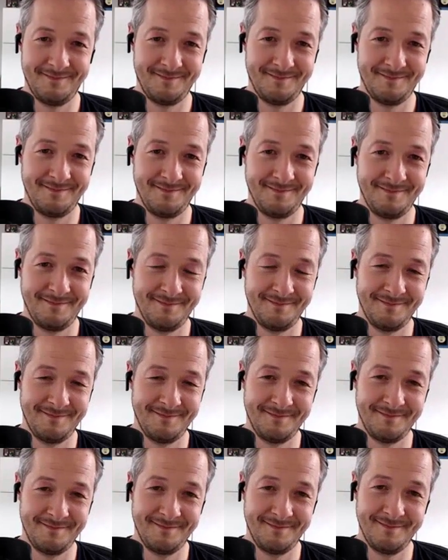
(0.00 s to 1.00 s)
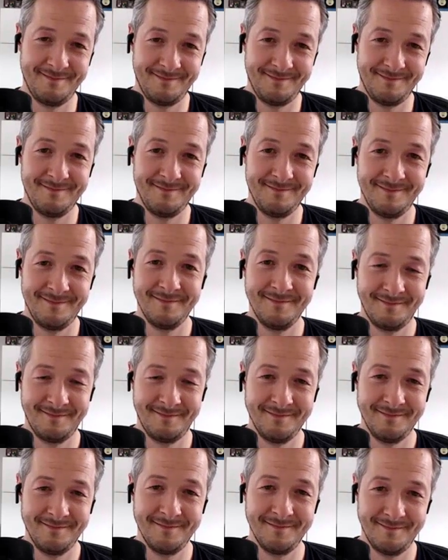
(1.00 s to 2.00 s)

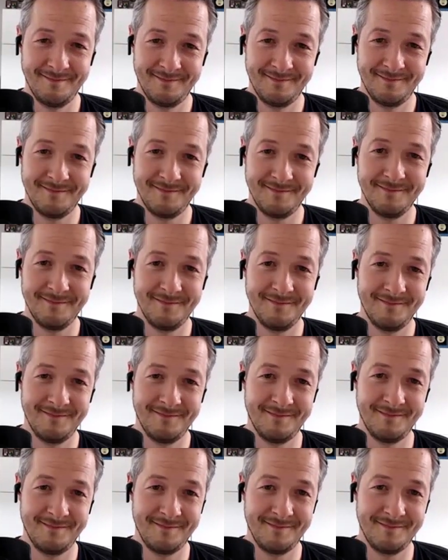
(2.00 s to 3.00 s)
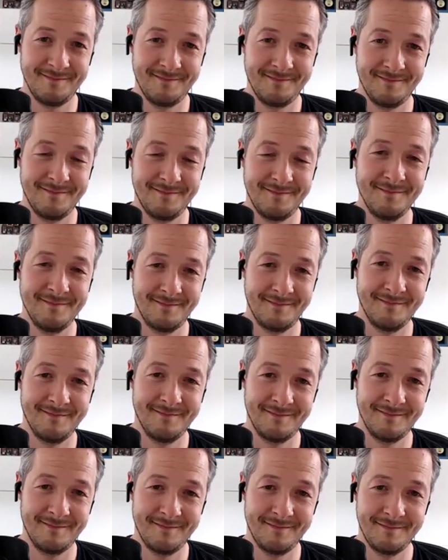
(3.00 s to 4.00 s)

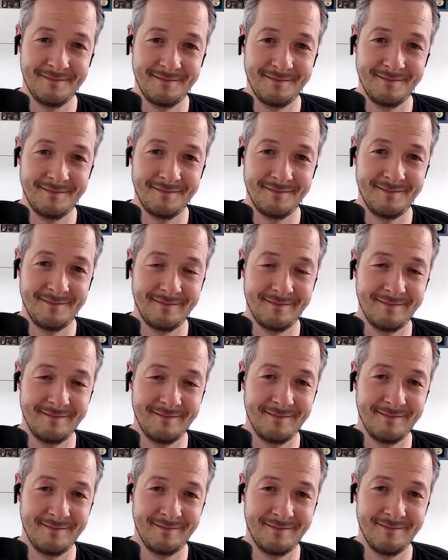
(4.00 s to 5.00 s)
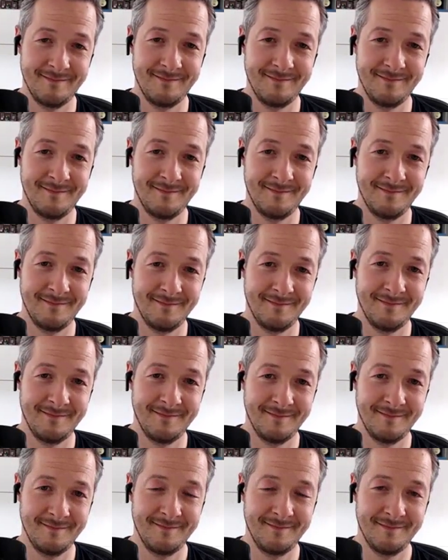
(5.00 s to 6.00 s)

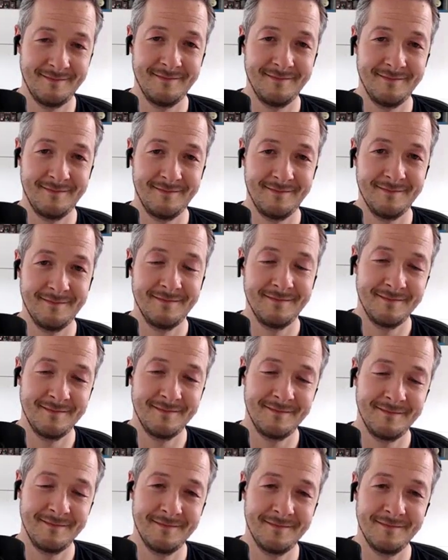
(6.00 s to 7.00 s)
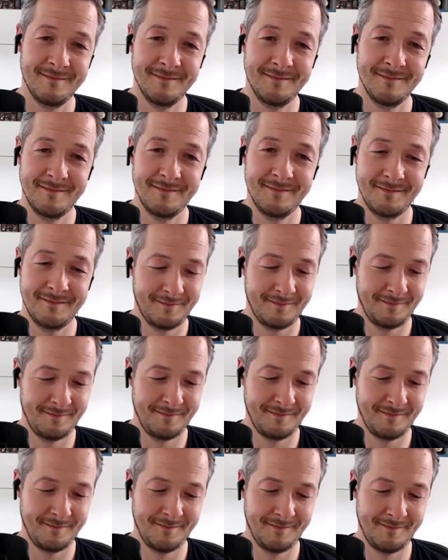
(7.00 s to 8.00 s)
[no speech]